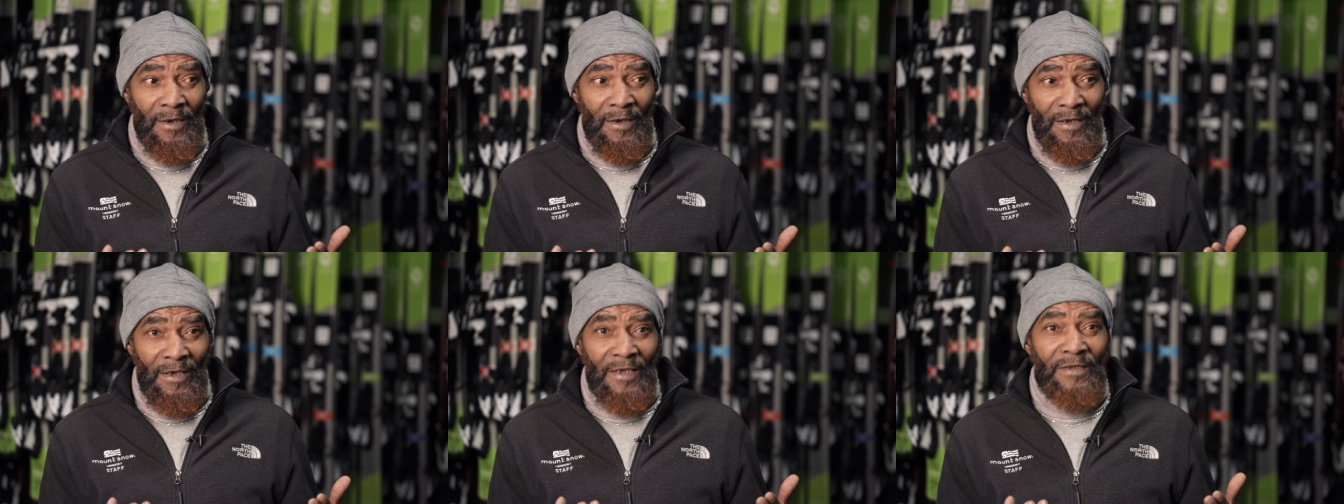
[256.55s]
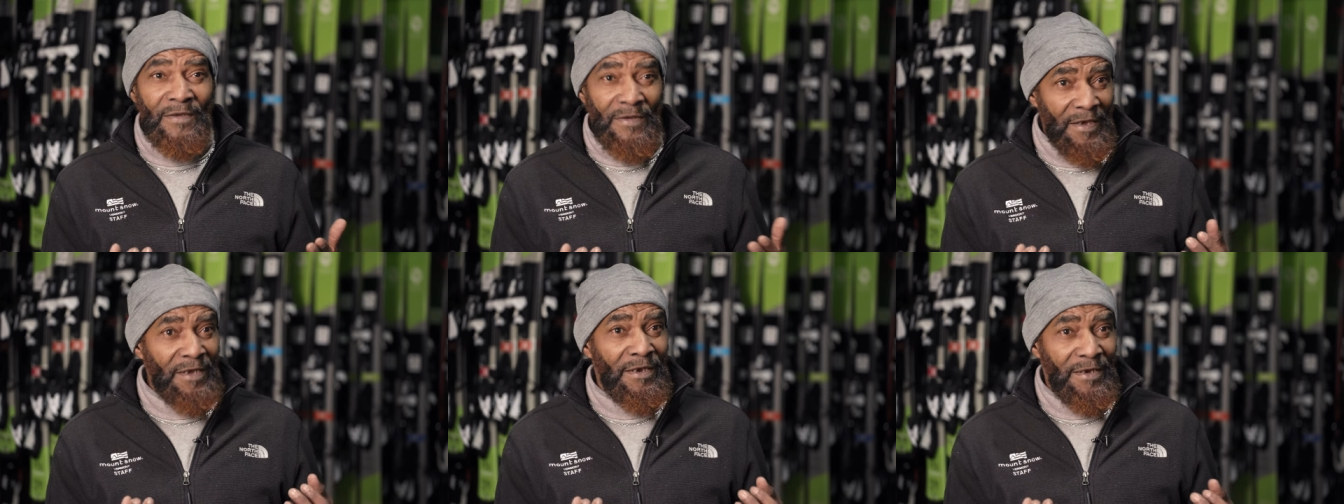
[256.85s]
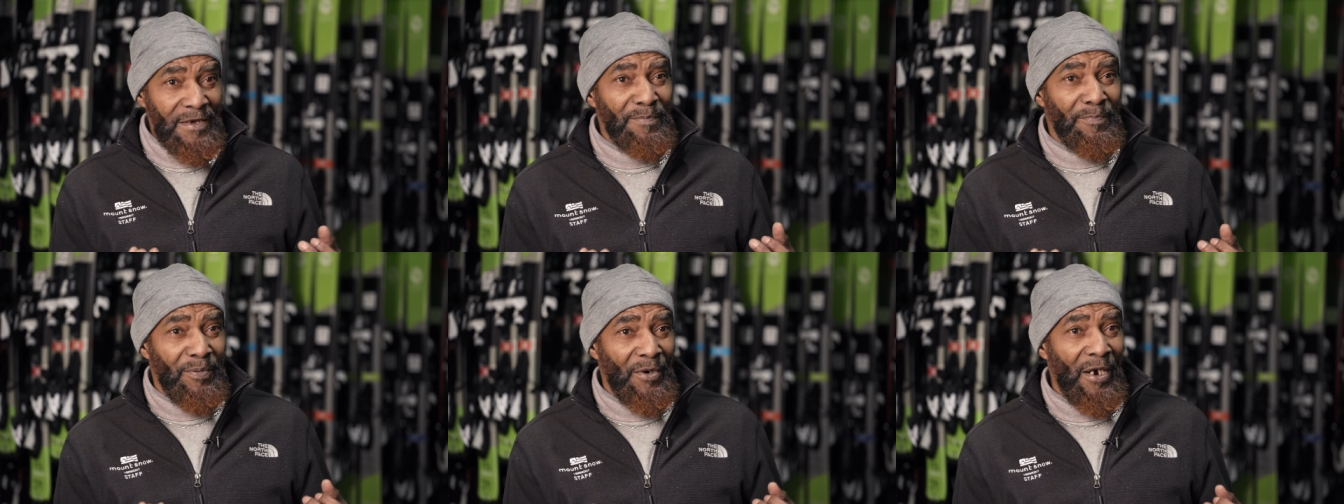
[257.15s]
It
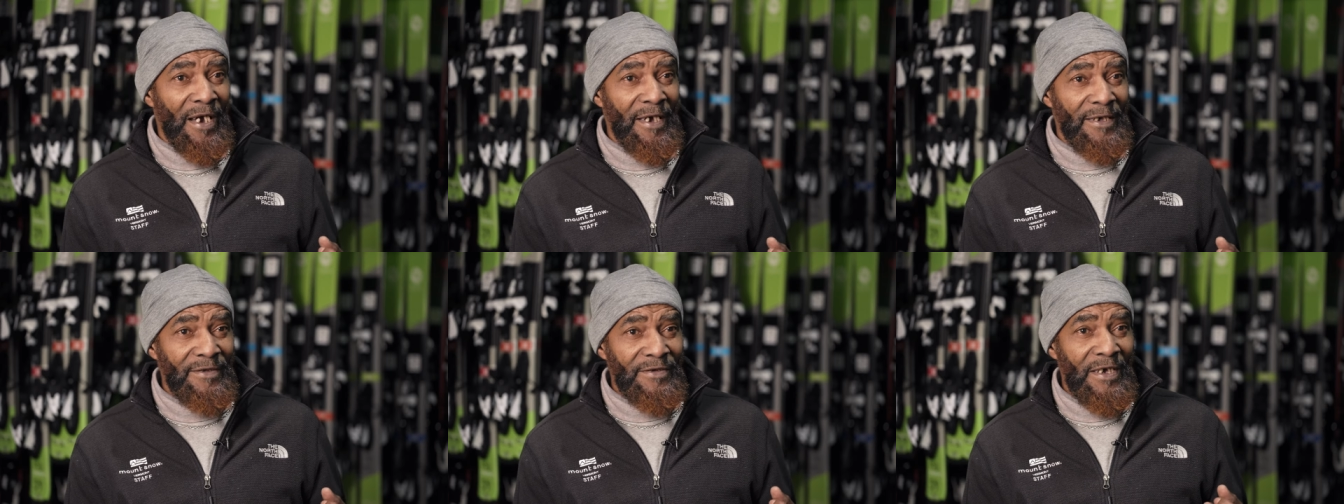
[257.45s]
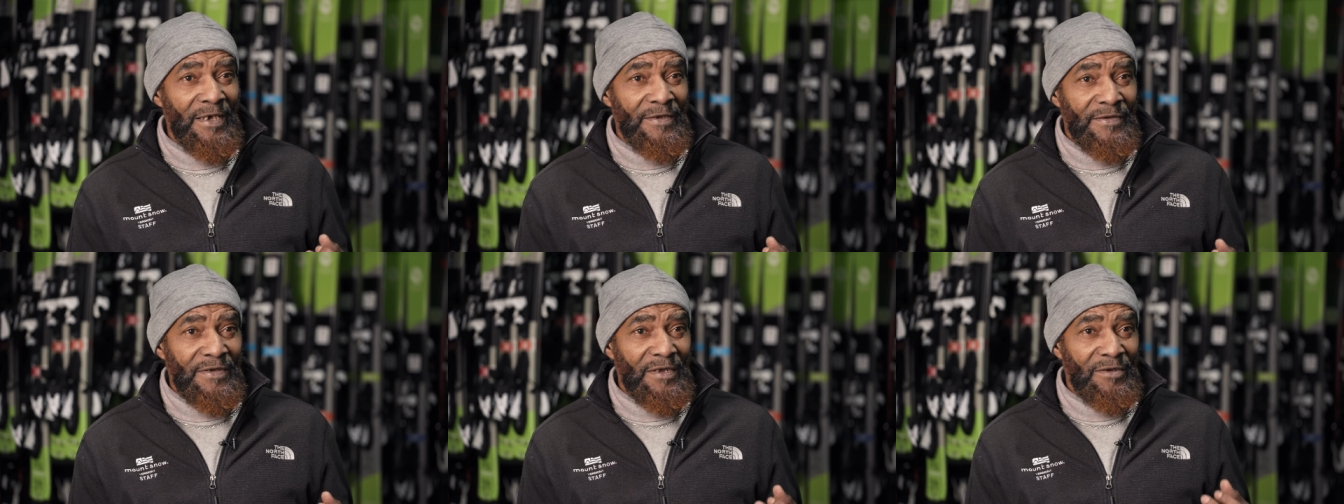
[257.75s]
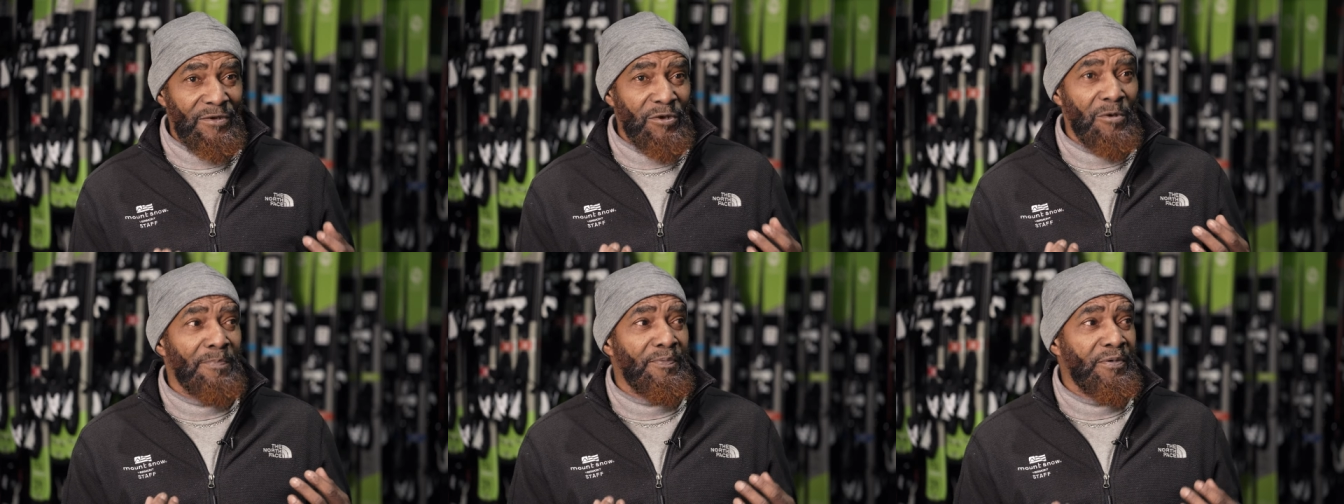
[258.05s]
is pride, yes,
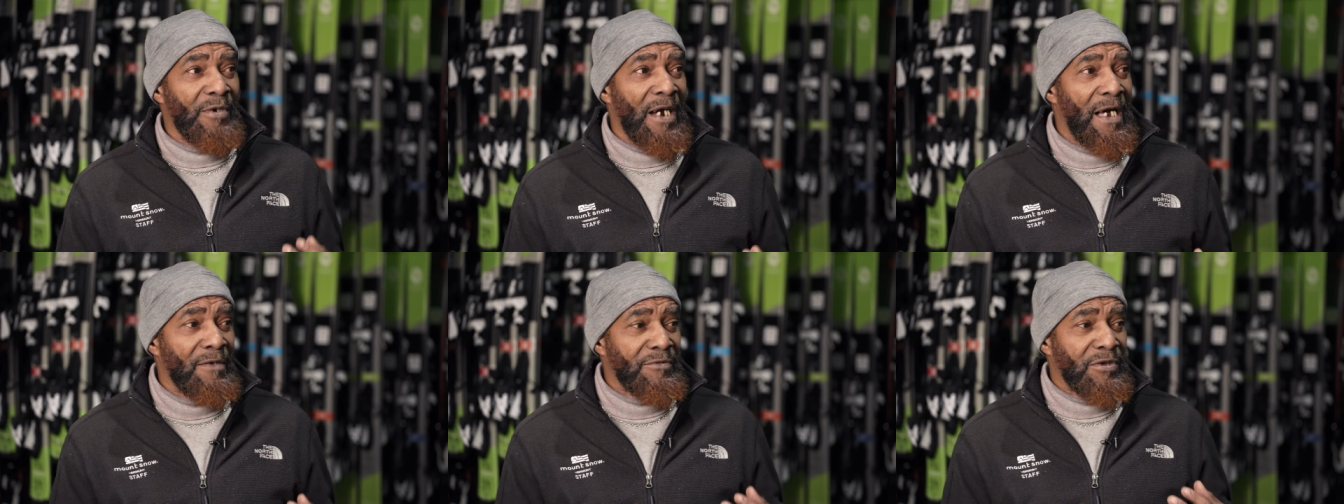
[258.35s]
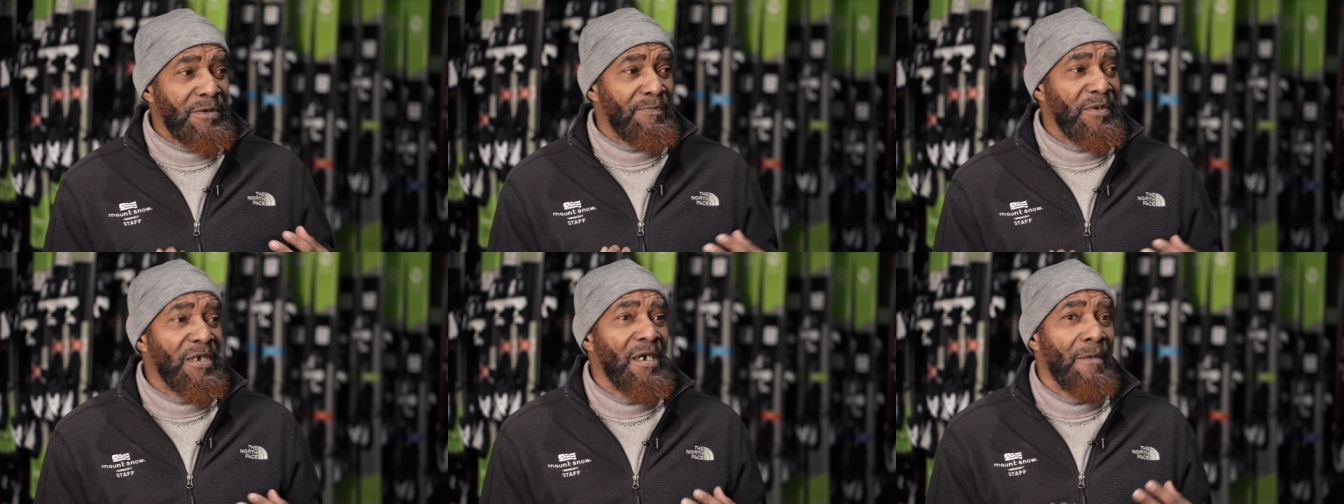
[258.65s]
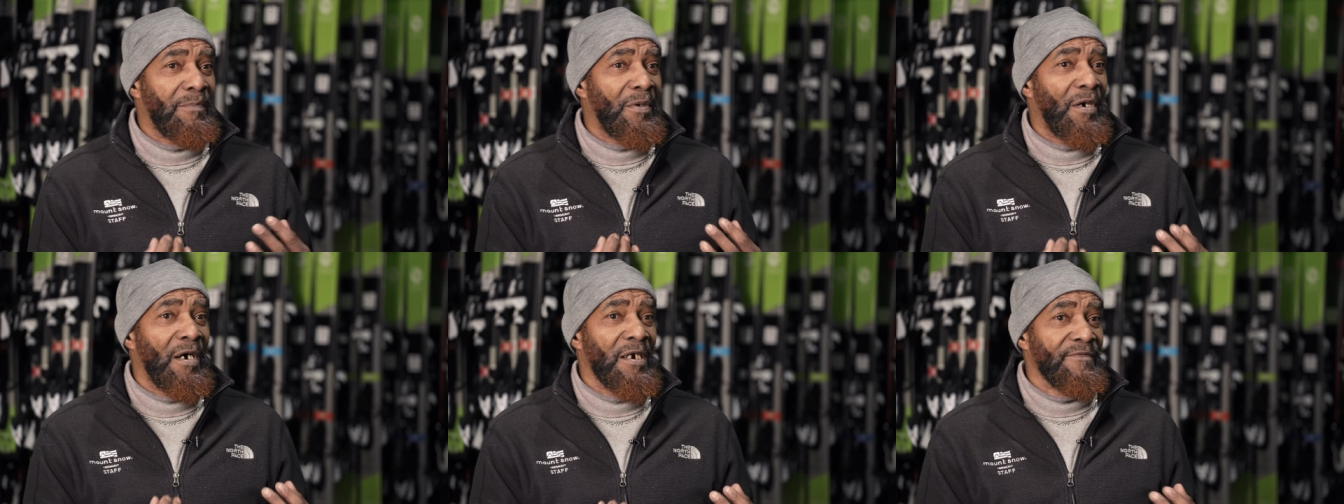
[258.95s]
and you're proud to be a
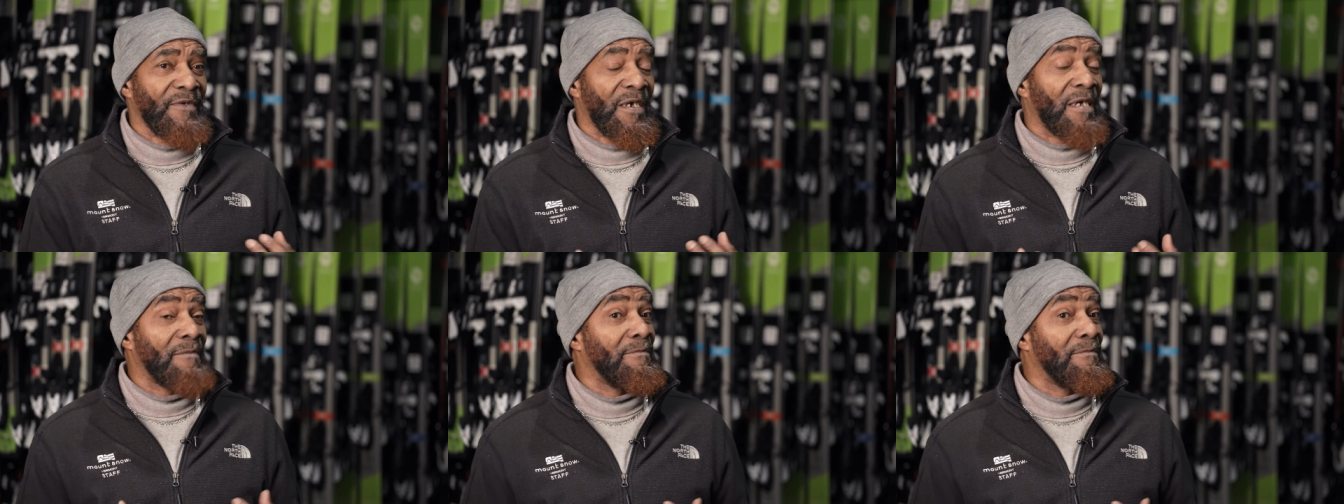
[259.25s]
part of it.